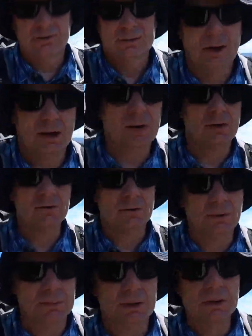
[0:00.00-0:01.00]
So
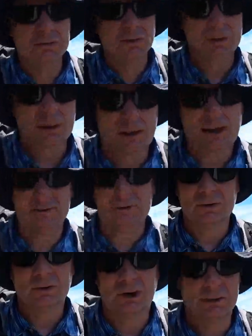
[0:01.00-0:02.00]
I'm going to try that out
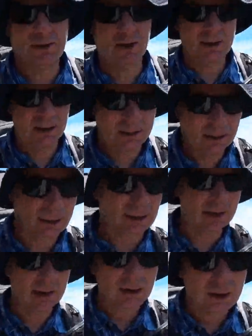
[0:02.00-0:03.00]
tonight
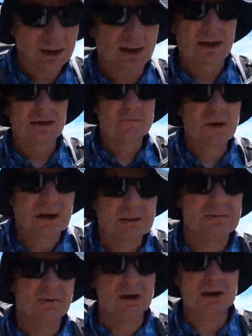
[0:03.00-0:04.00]
in
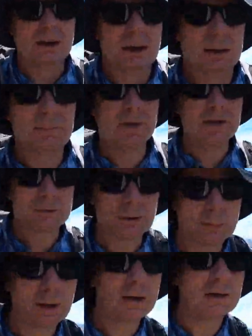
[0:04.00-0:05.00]
advance of a big
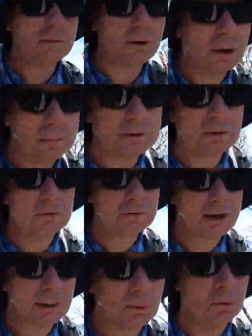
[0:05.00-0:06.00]
trip that we're hoping to do in
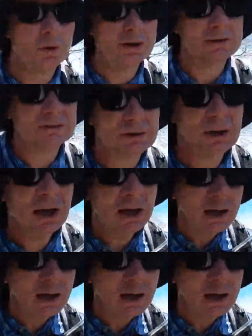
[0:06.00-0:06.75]
a couple of weeks,